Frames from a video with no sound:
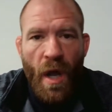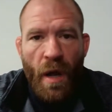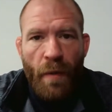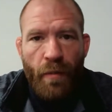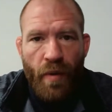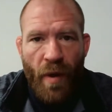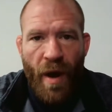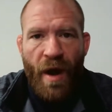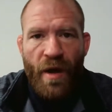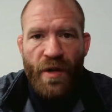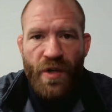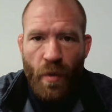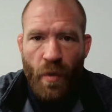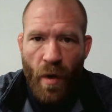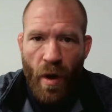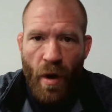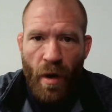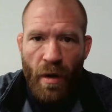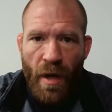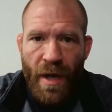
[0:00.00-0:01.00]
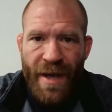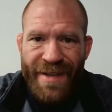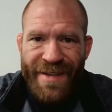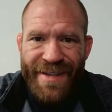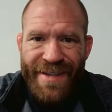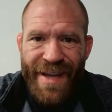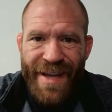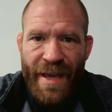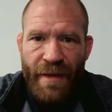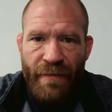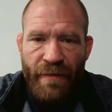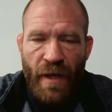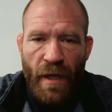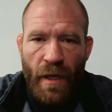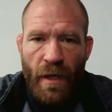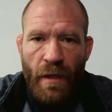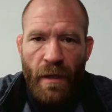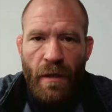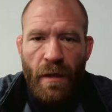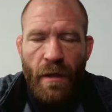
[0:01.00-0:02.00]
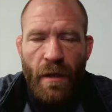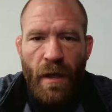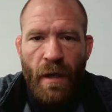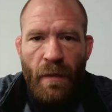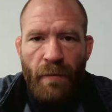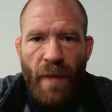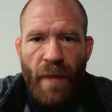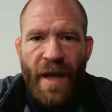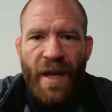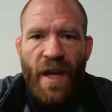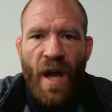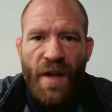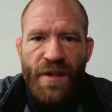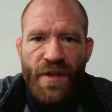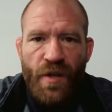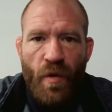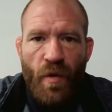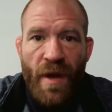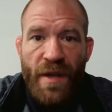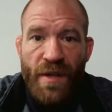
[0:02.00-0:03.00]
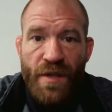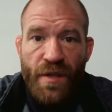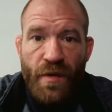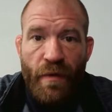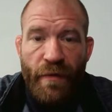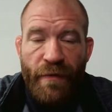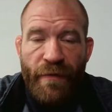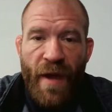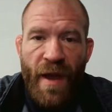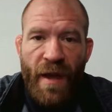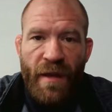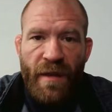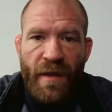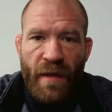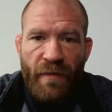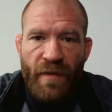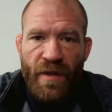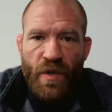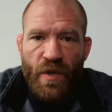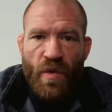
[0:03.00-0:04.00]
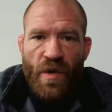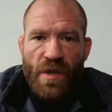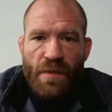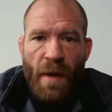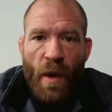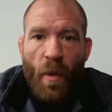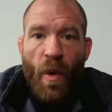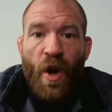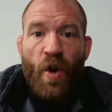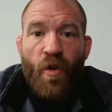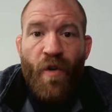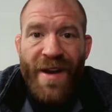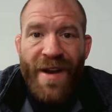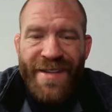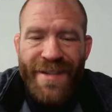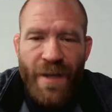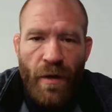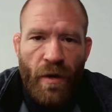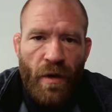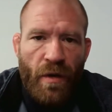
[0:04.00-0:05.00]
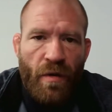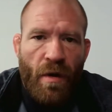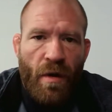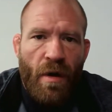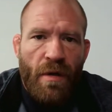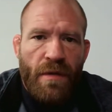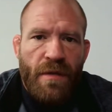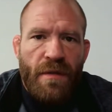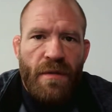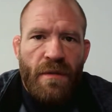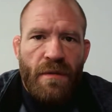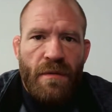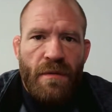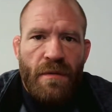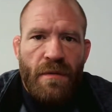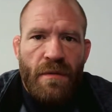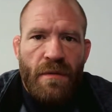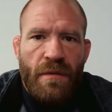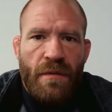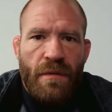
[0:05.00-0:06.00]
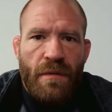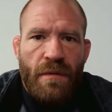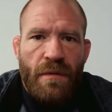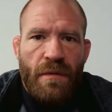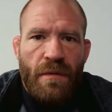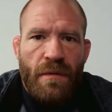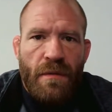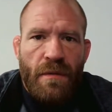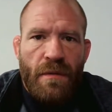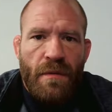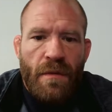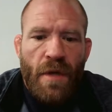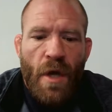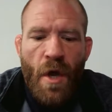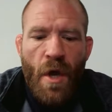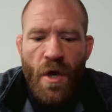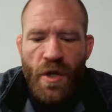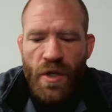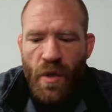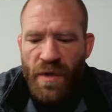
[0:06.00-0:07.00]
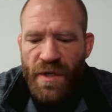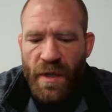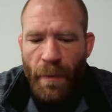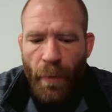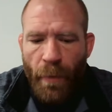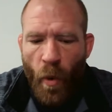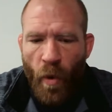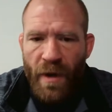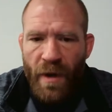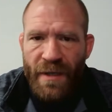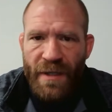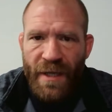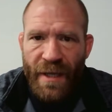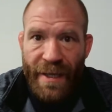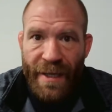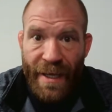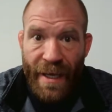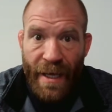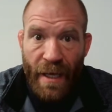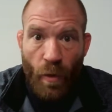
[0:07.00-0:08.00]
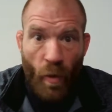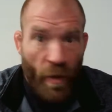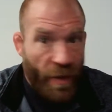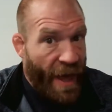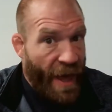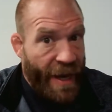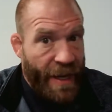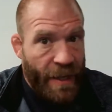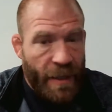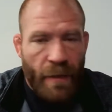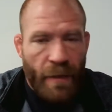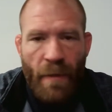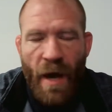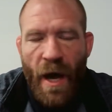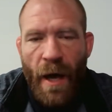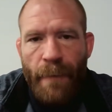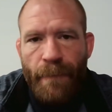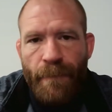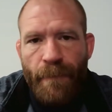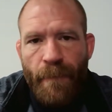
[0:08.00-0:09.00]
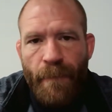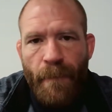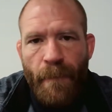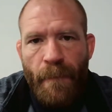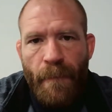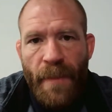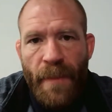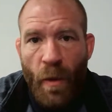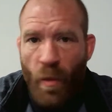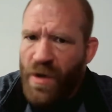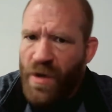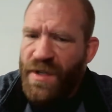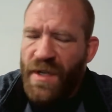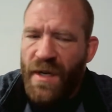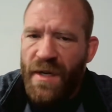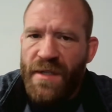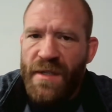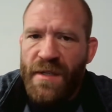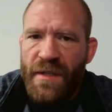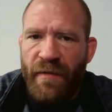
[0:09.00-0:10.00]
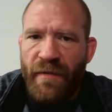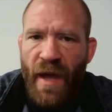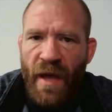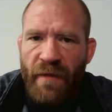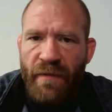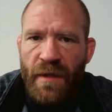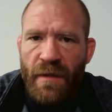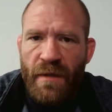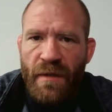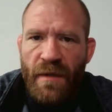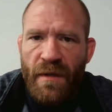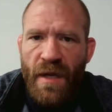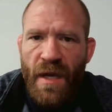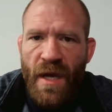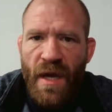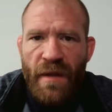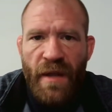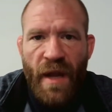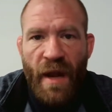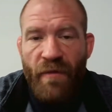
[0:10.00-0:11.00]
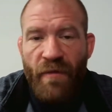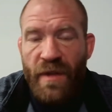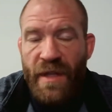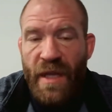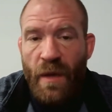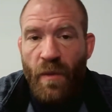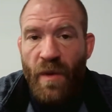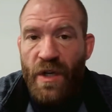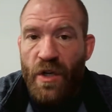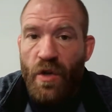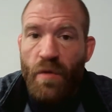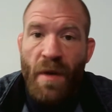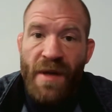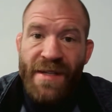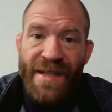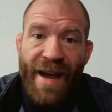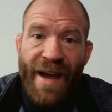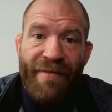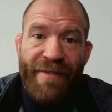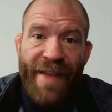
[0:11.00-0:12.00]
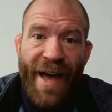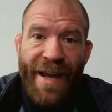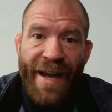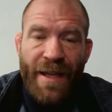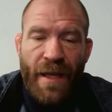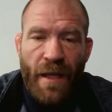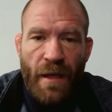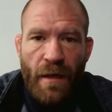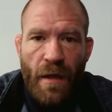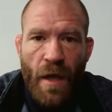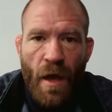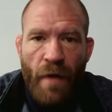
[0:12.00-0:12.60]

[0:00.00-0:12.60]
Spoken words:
prior to our saving by God's grace through faith given to us by what Christ did on the cross. So it's important to think with that end in mind, that we're citizens of heaven, that everything we do must have that end